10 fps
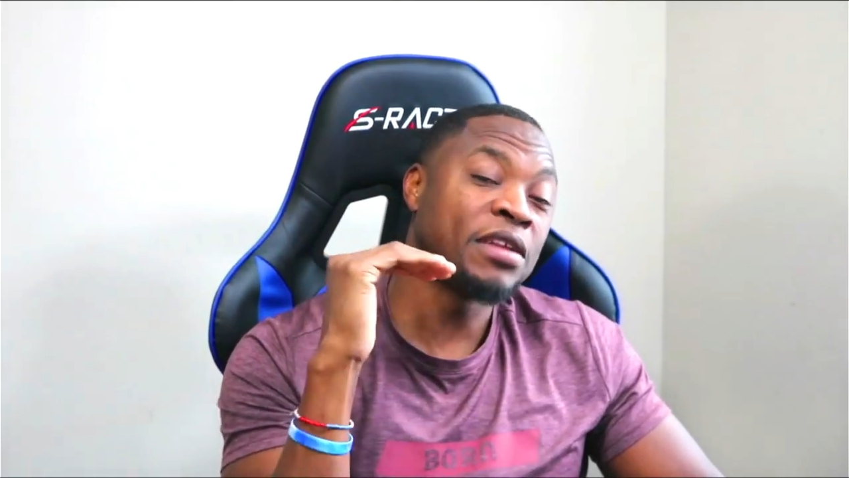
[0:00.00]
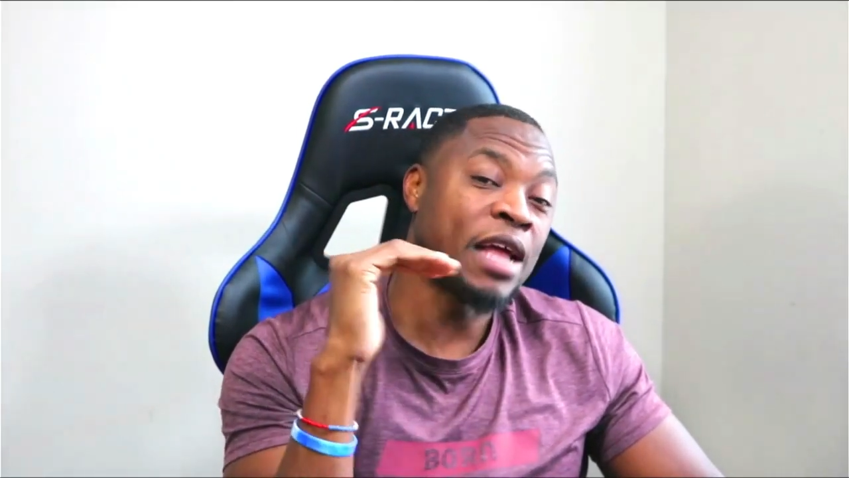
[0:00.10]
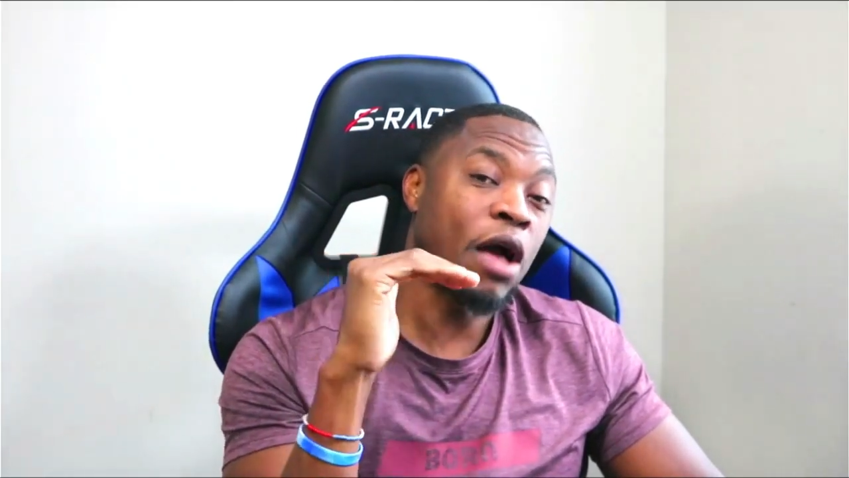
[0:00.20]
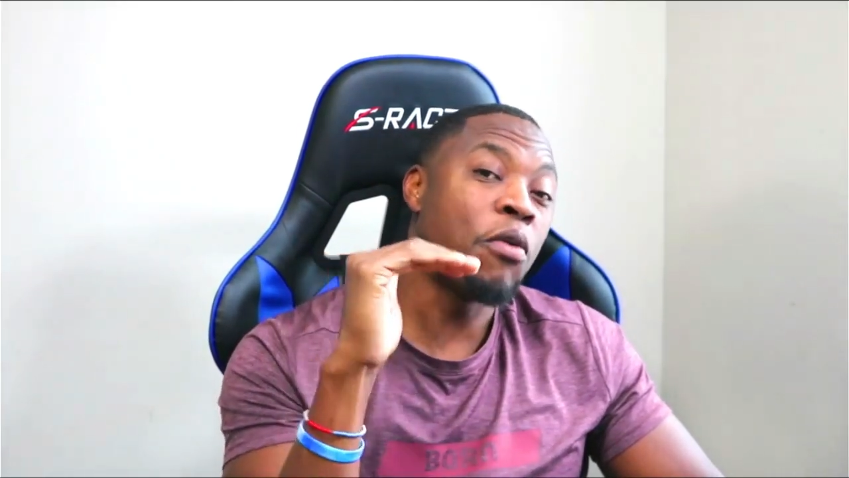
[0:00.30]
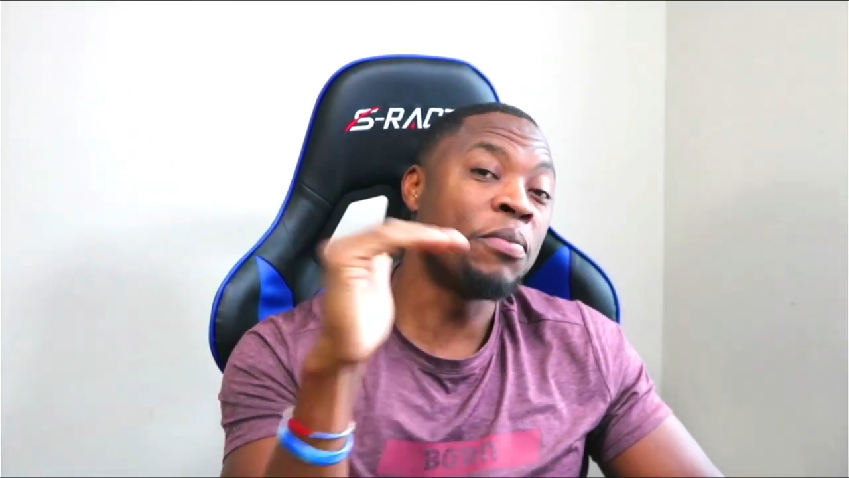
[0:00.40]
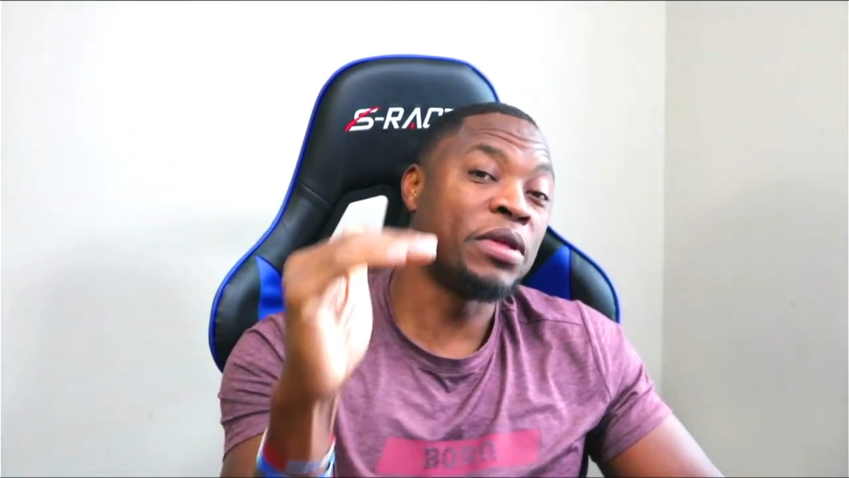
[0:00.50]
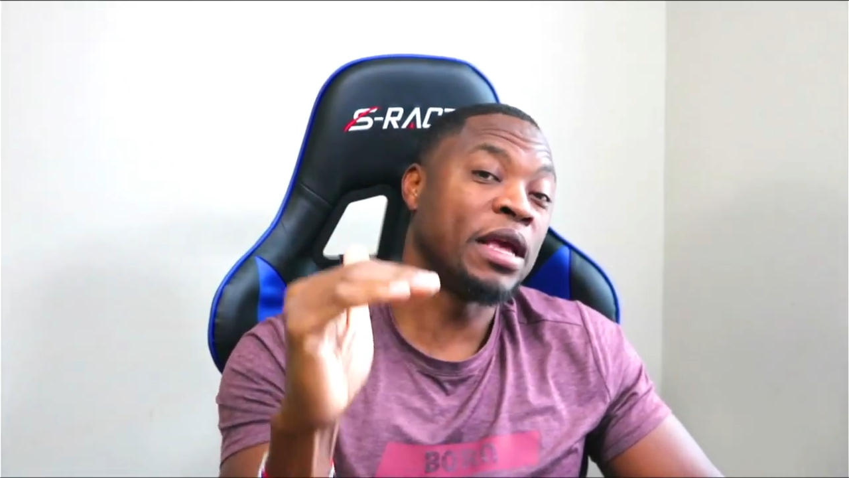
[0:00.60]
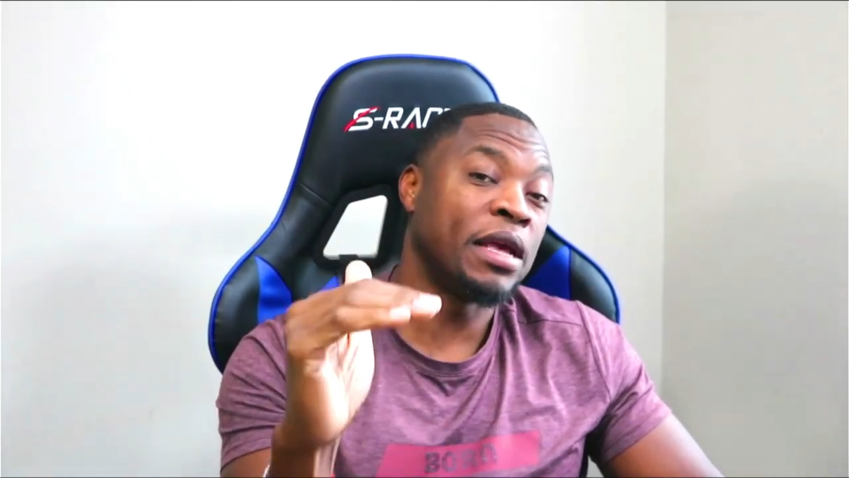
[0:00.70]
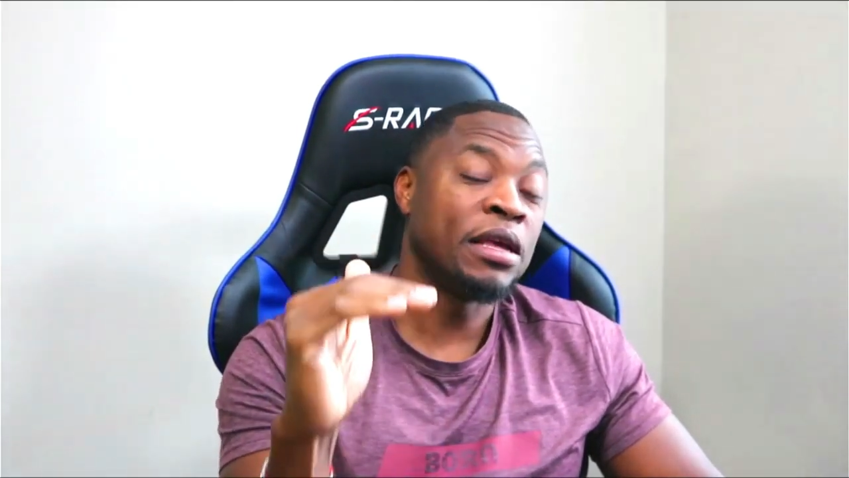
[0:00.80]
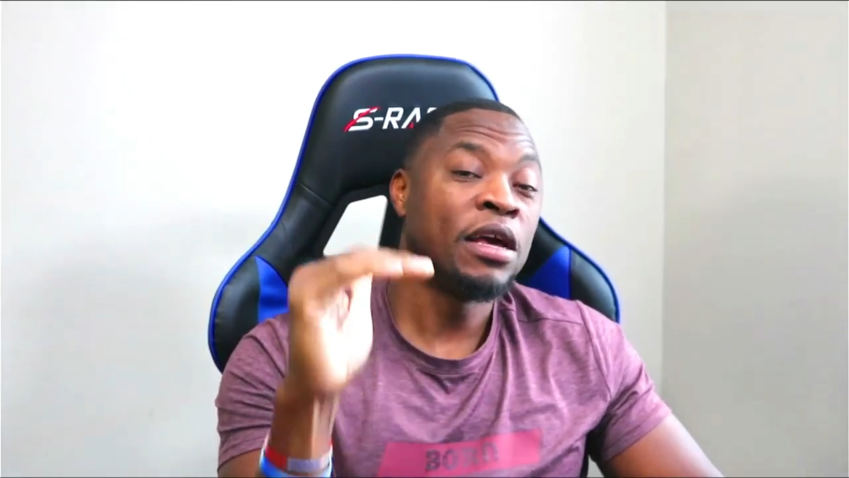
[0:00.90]
that
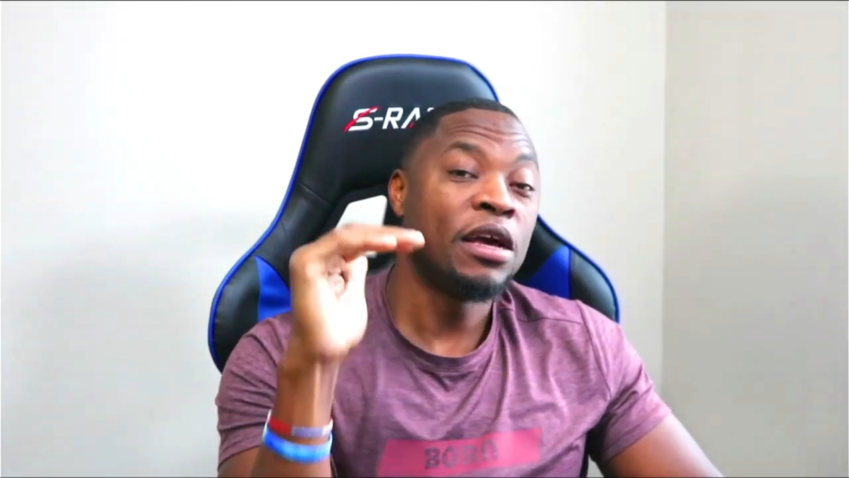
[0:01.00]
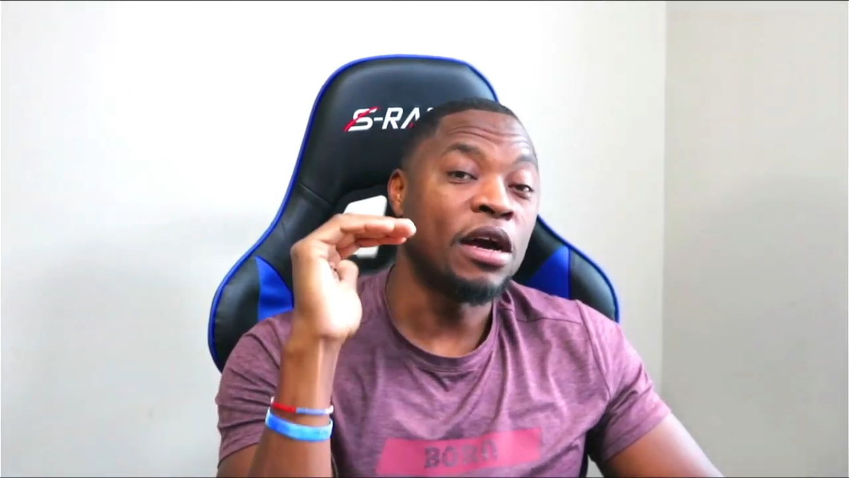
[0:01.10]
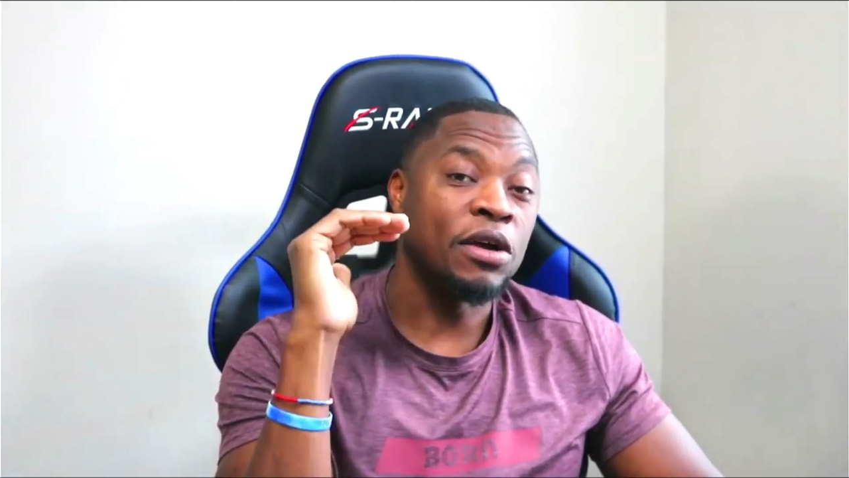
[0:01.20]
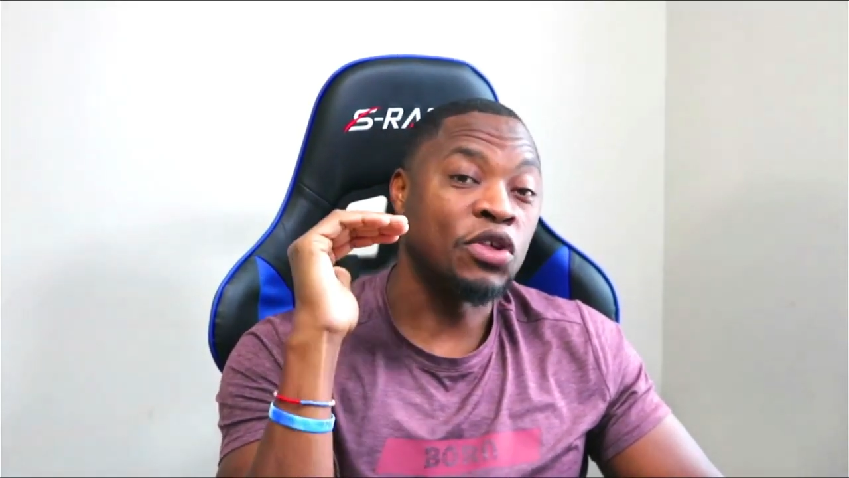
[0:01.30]
opening uh,